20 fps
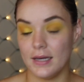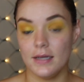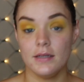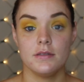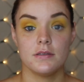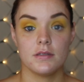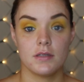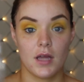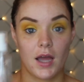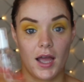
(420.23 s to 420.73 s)

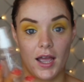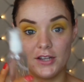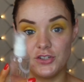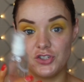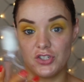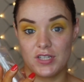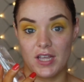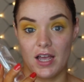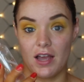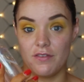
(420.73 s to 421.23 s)
I
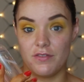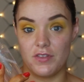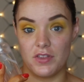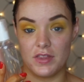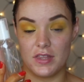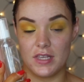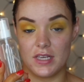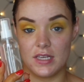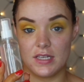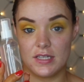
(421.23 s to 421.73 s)
just
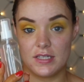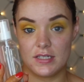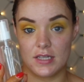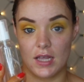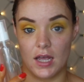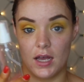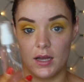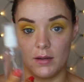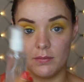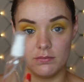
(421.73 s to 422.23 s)
have
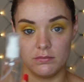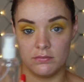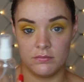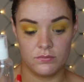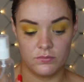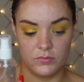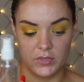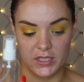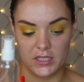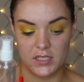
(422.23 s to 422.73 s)
this
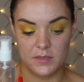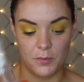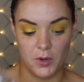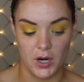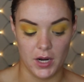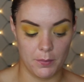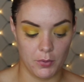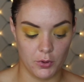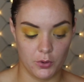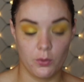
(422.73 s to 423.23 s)
like
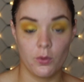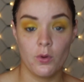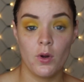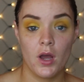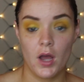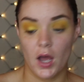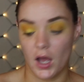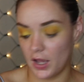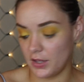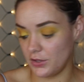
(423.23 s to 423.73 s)
spray bottle,
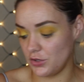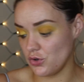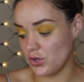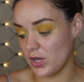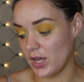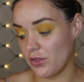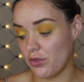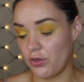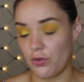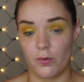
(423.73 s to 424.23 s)
and you
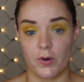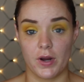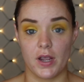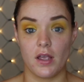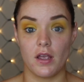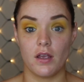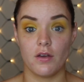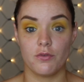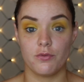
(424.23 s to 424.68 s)
get 2 for